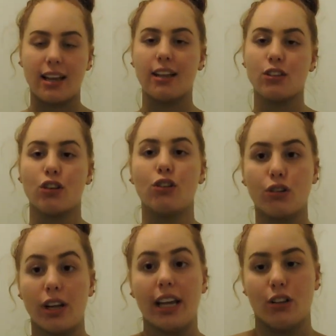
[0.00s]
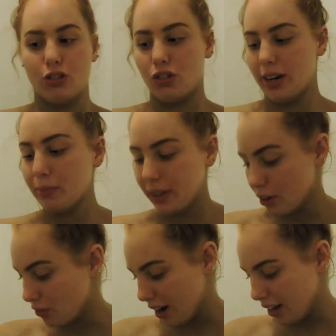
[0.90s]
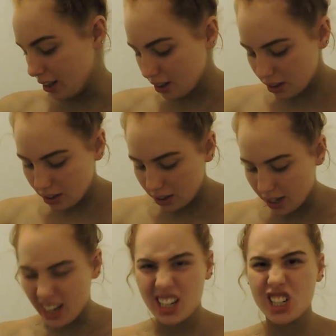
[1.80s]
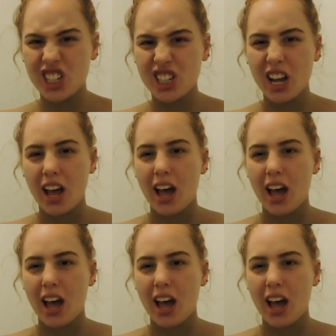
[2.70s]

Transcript: tend to look extremely green-ish.